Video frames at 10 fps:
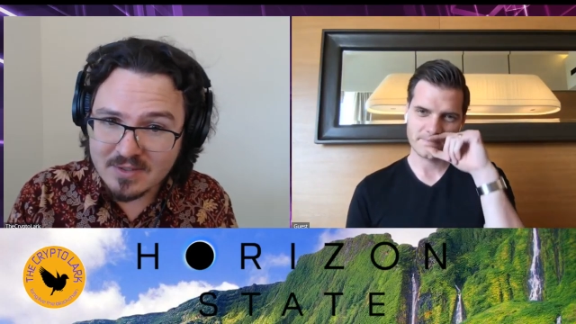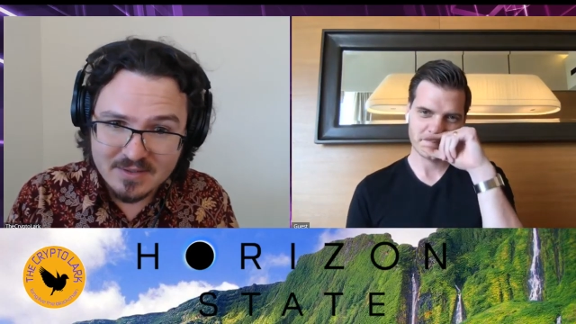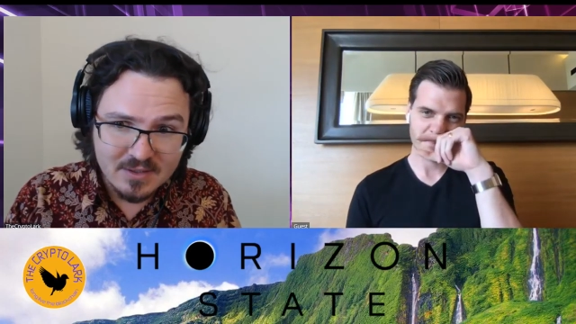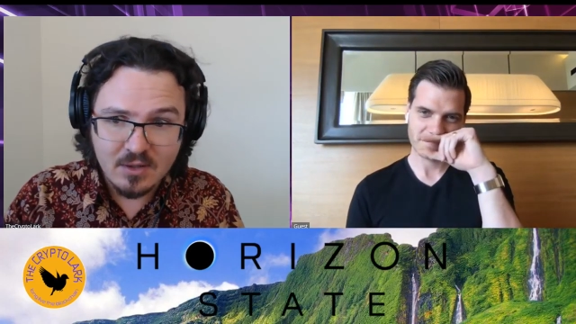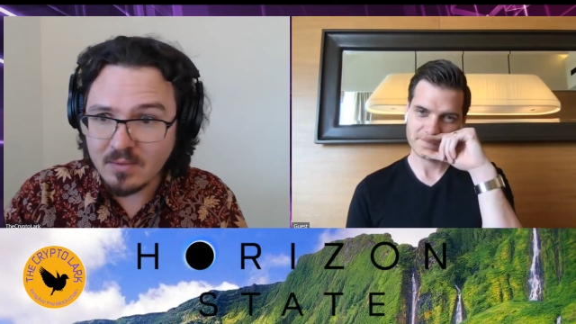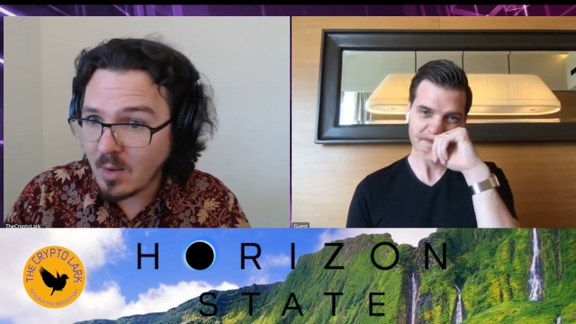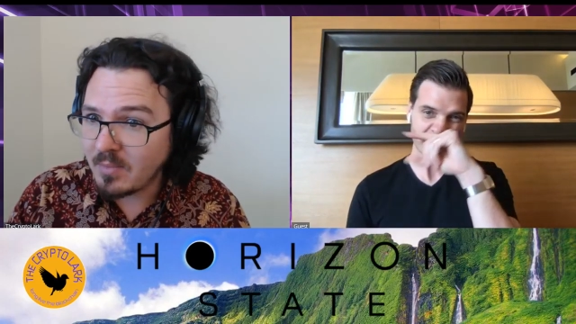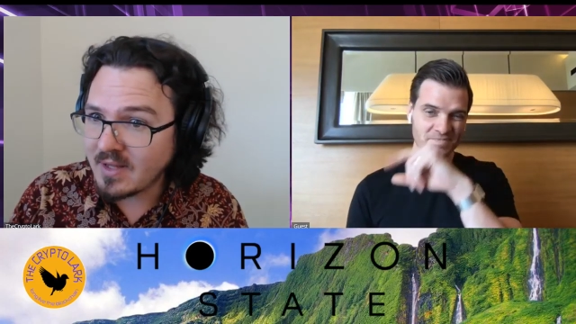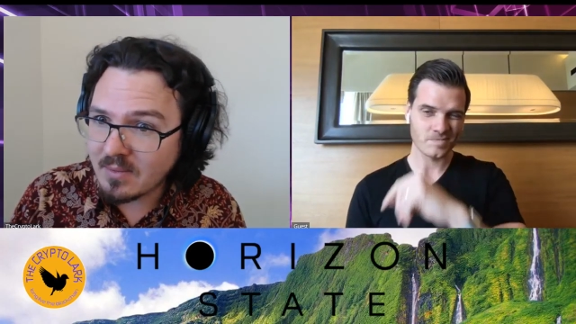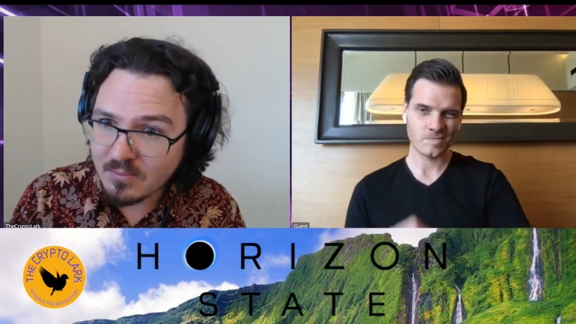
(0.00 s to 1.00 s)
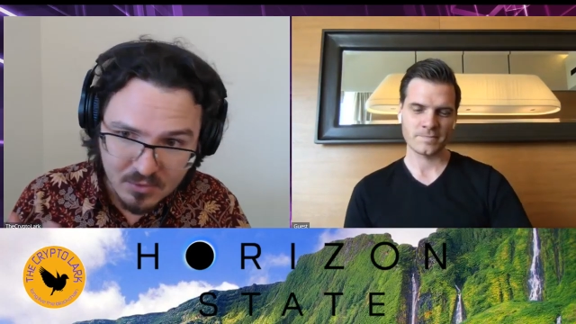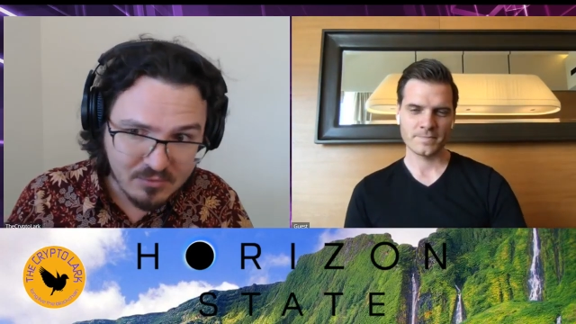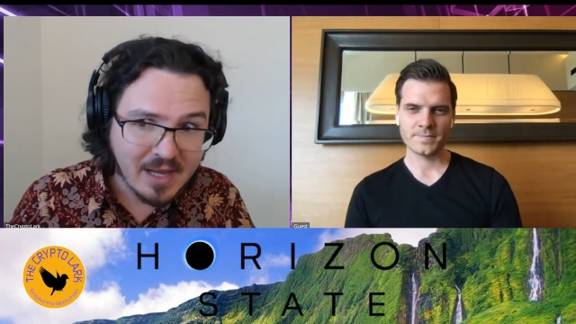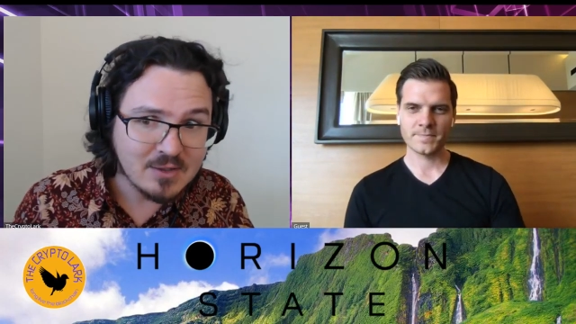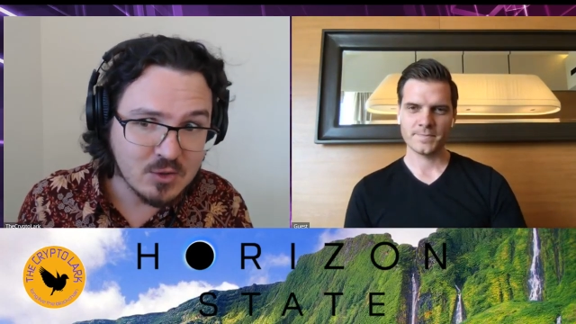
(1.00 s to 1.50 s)
Speaker 1: you know, helping them
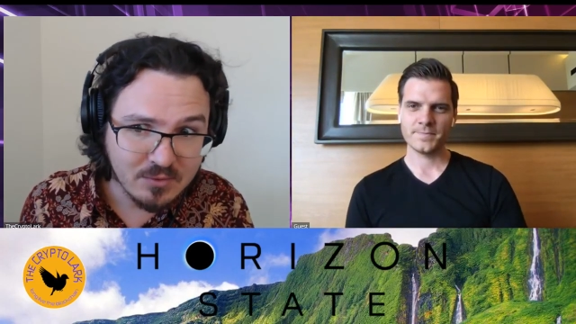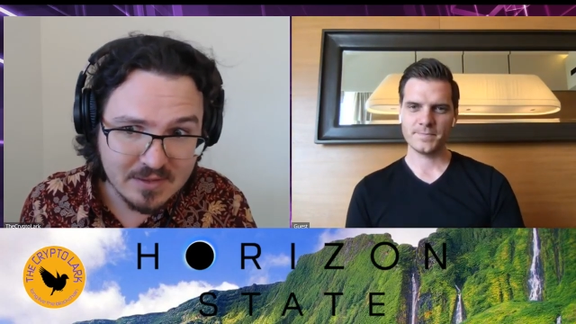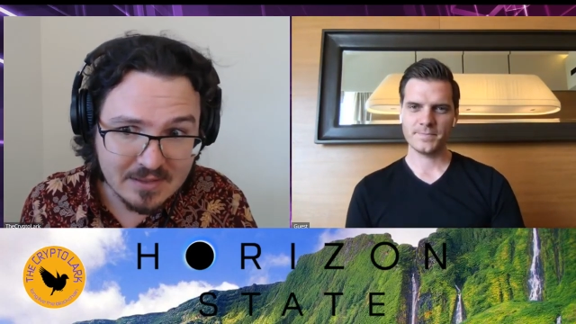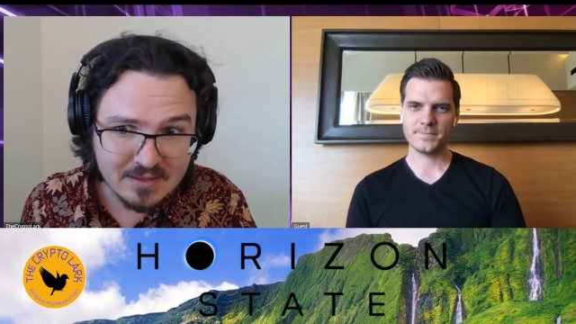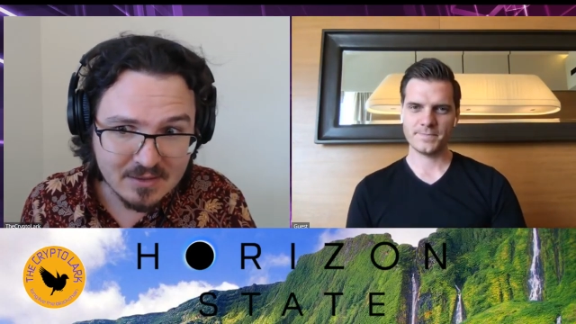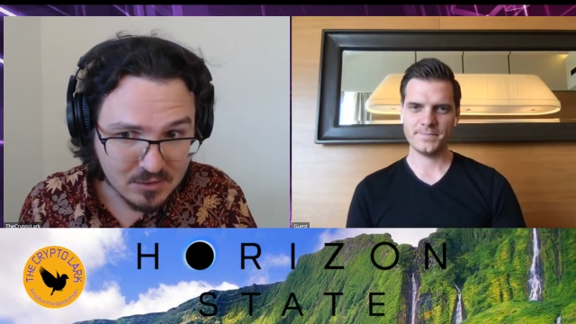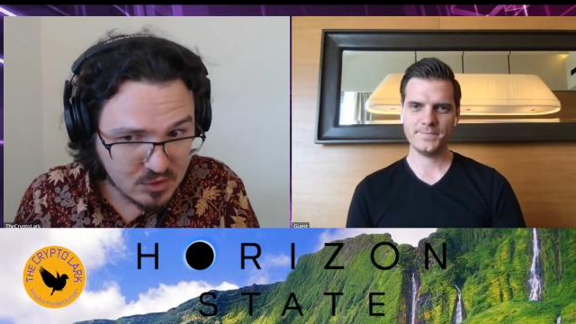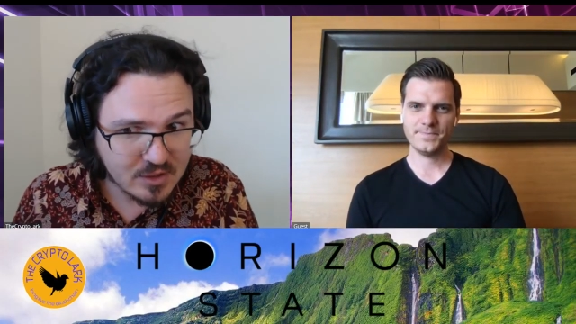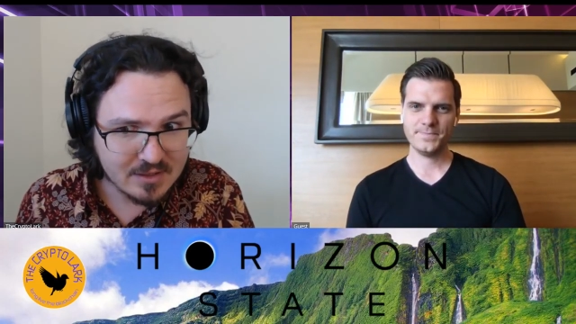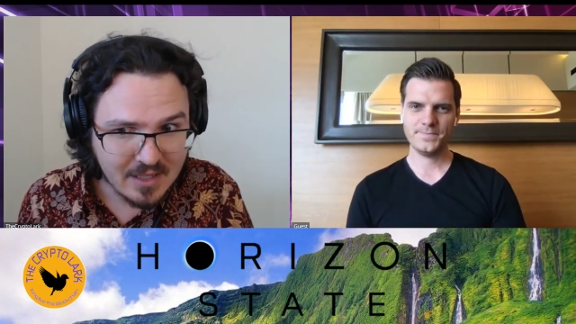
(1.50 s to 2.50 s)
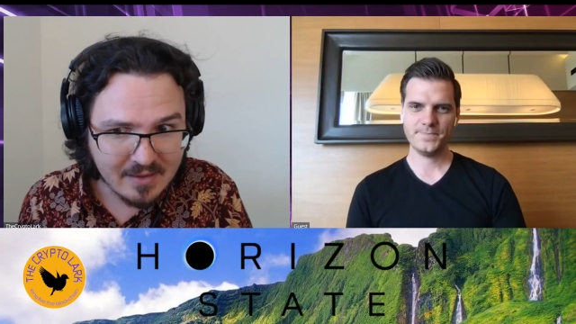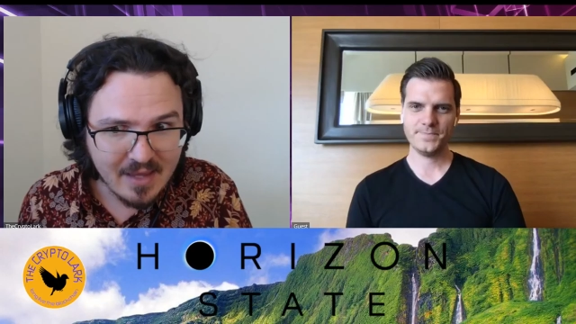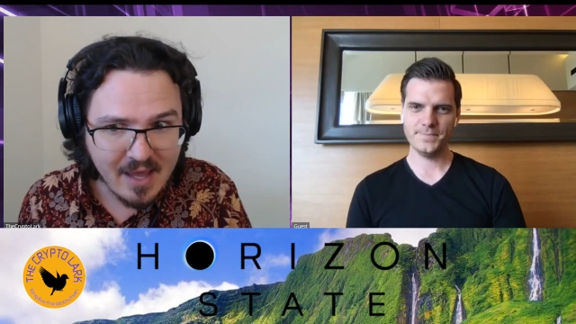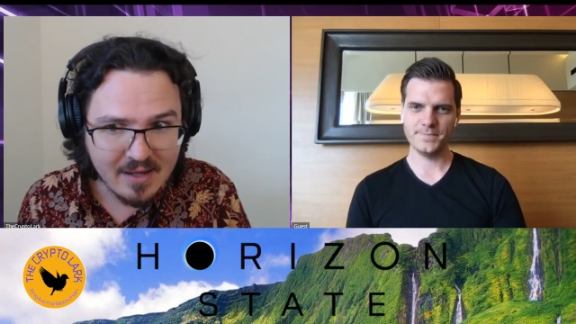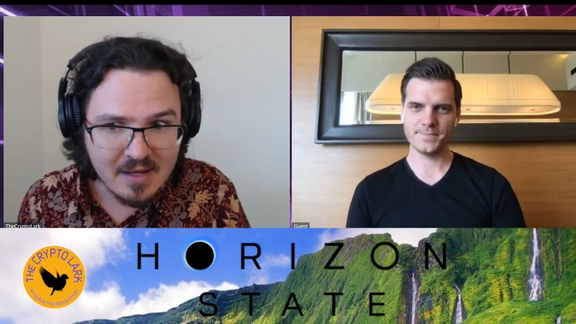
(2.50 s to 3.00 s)
provide services just like
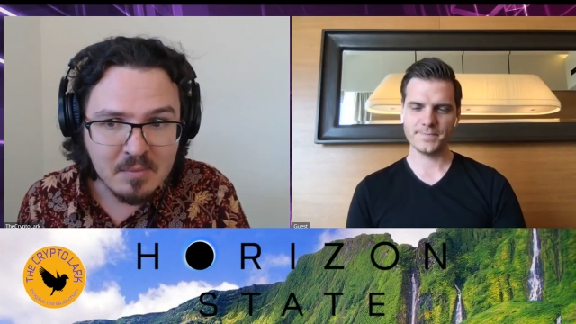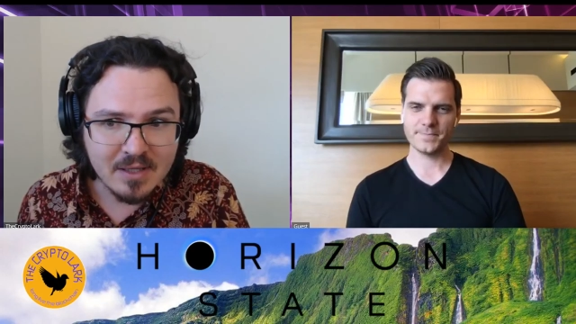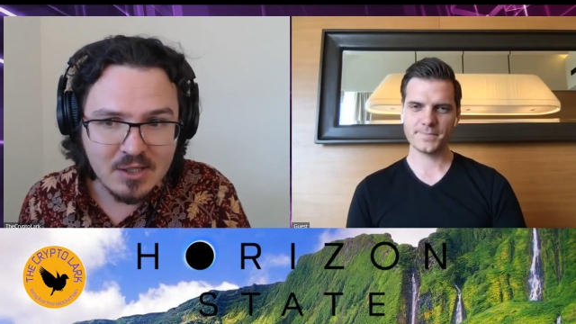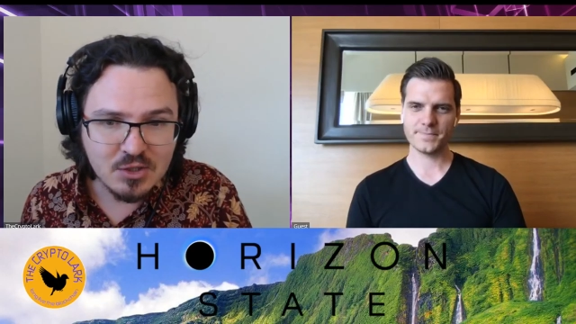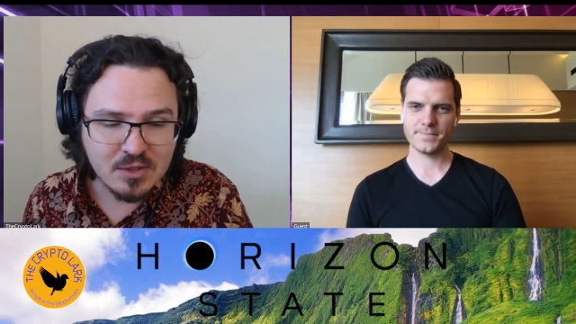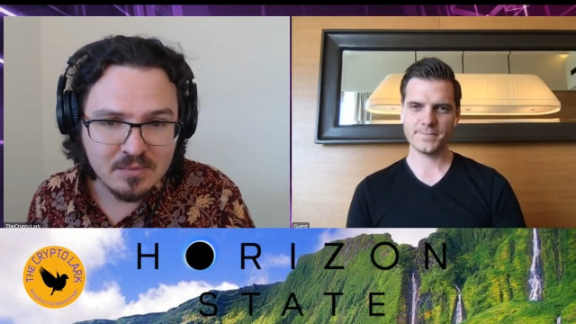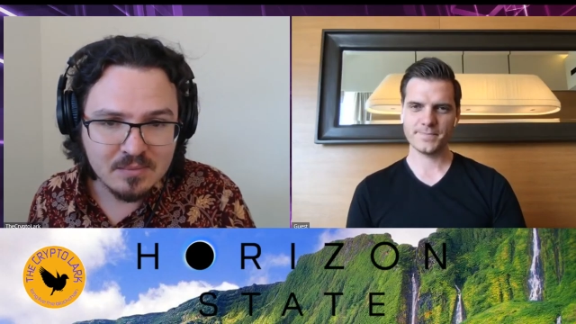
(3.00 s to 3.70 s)
that in Malaysia.